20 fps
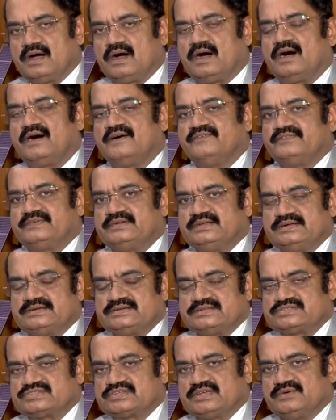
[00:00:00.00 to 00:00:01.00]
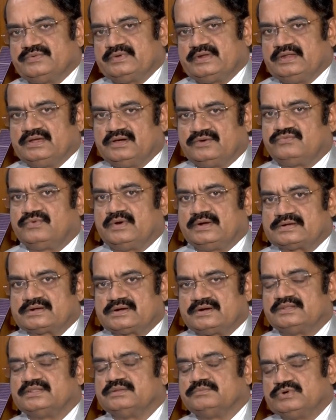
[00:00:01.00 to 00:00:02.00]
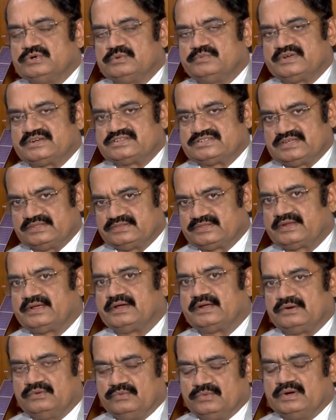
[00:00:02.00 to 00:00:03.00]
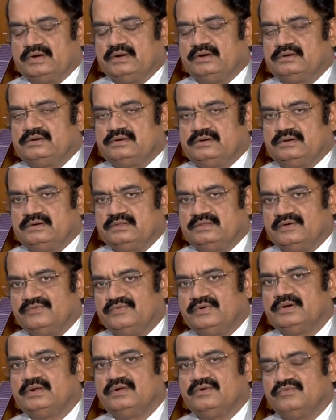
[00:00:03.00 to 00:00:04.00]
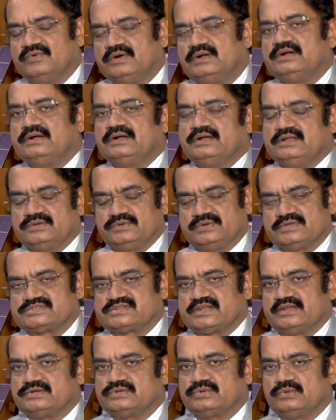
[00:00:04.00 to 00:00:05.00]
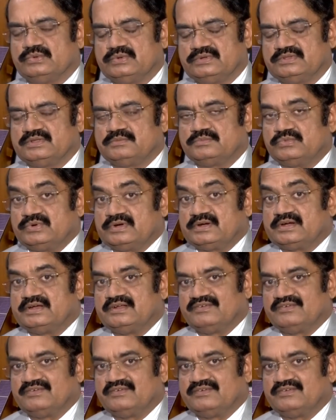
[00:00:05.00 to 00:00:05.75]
After discovery of water on the moon for Chandrayaan 1, the world was trying to look the moon